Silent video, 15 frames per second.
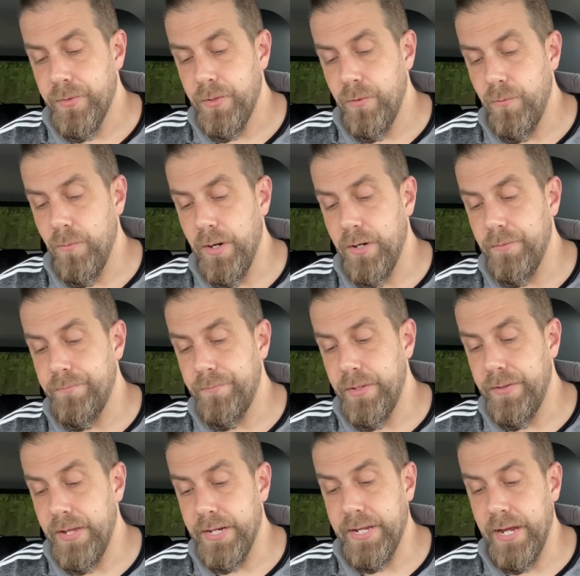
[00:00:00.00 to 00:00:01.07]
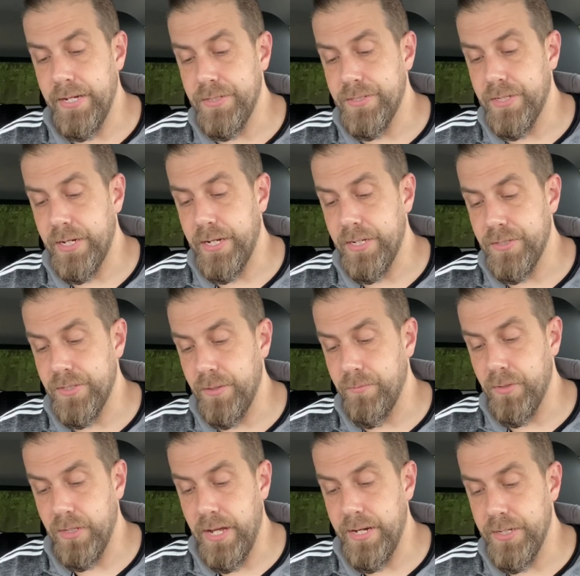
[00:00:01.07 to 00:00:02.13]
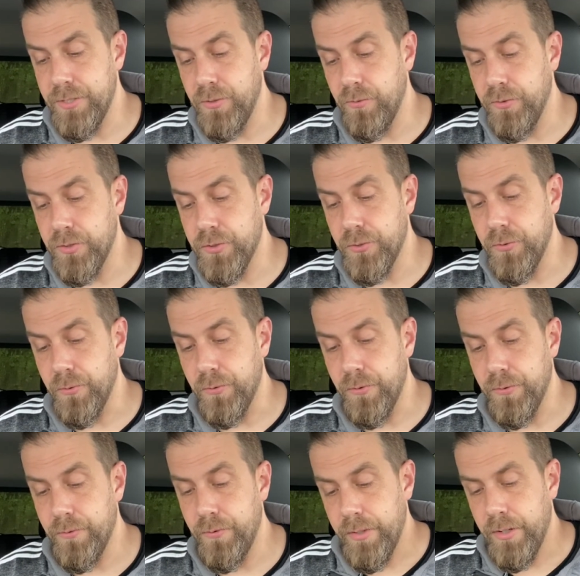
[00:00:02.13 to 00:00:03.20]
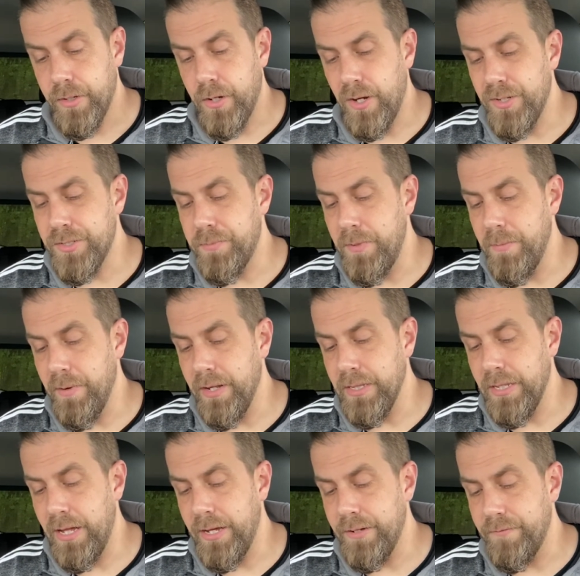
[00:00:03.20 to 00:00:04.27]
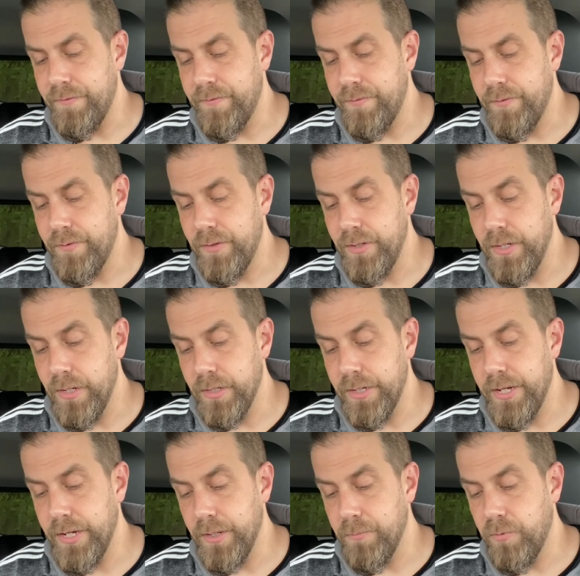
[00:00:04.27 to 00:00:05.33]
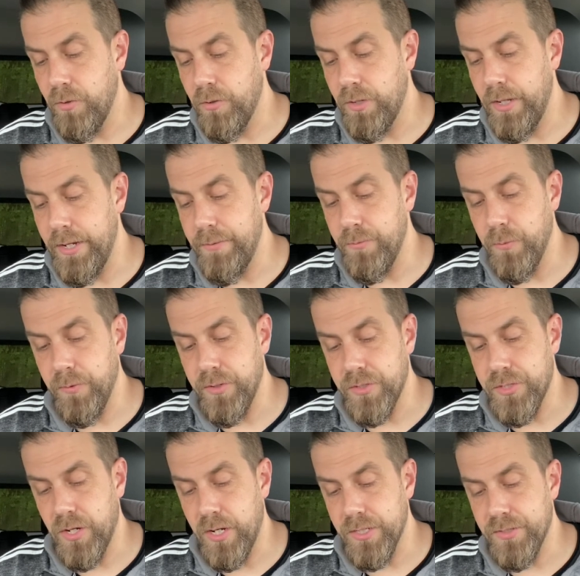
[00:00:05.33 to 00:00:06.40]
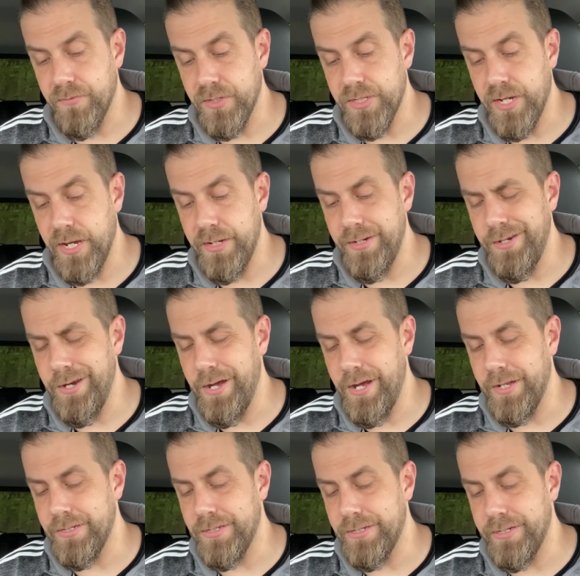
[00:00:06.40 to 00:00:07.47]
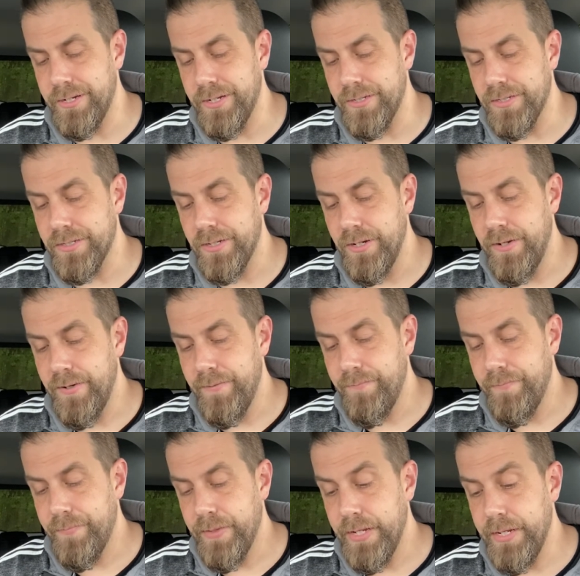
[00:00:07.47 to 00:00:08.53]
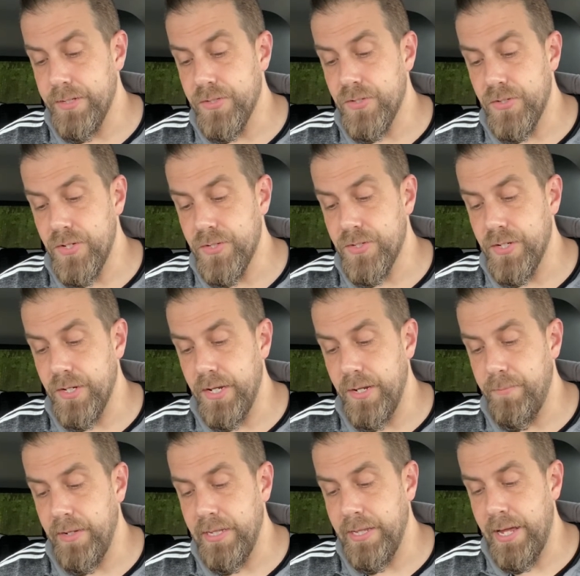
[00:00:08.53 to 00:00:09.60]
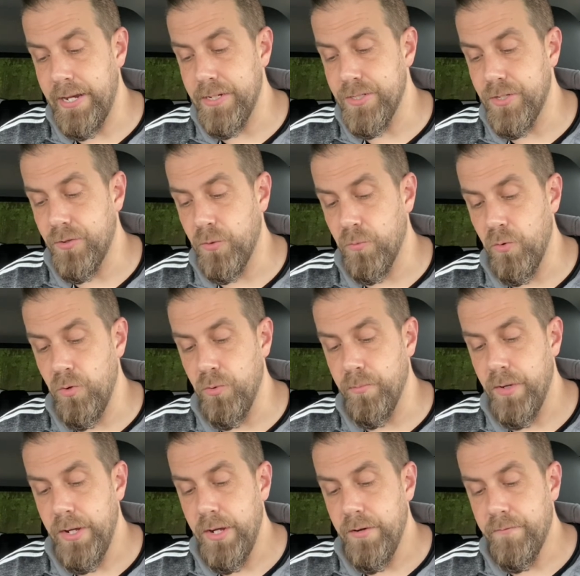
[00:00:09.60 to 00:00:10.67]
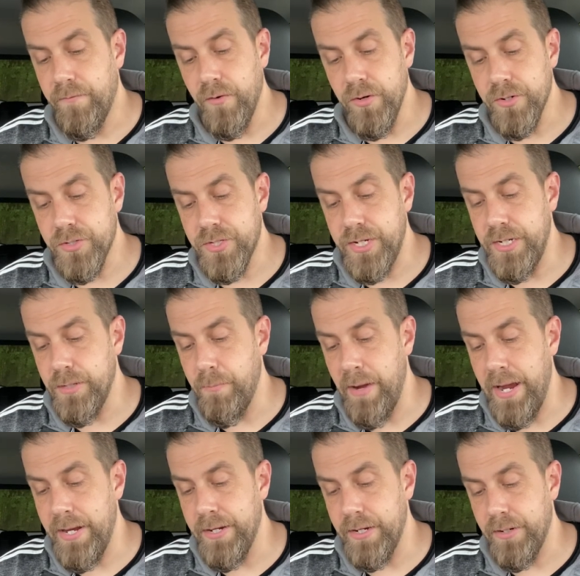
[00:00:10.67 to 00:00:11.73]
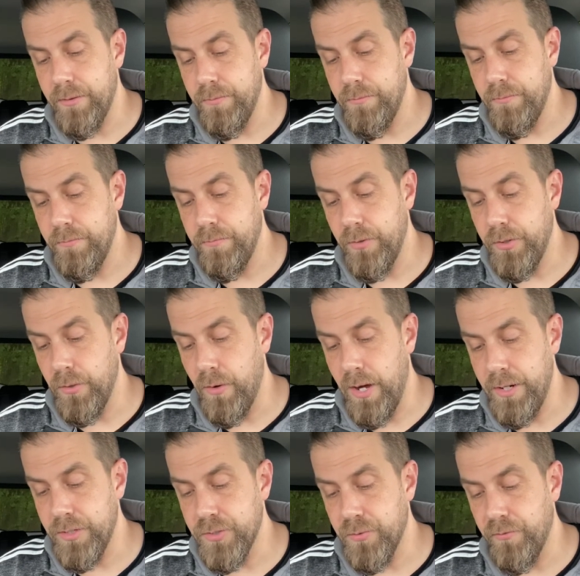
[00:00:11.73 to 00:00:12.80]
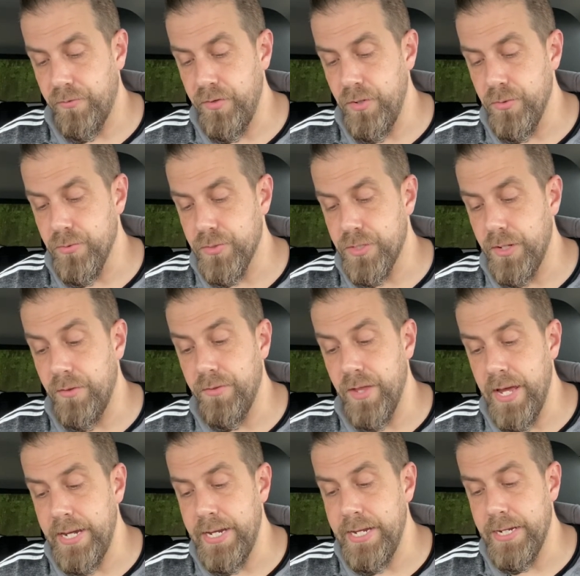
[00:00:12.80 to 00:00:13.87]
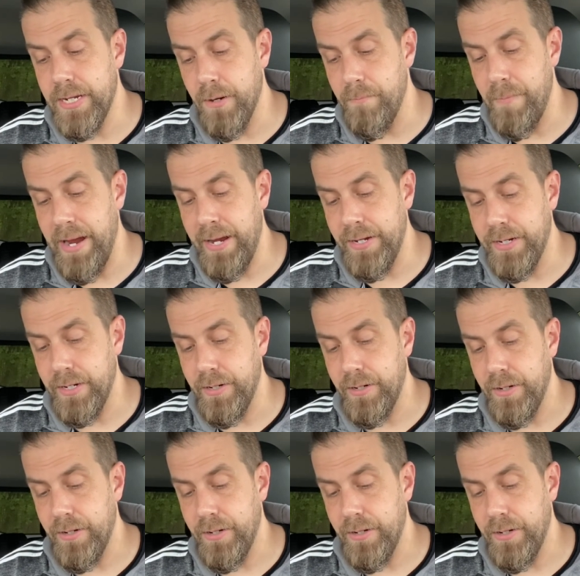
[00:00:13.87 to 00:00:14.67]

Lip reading: Well, in that case, I guess I'm glad he told the truth. Cost me my life, the young king proclaimed with a toss of his head. Nonsense! He insisted he be led into the room. First he demanded, but Johannes refused. Then he commanded.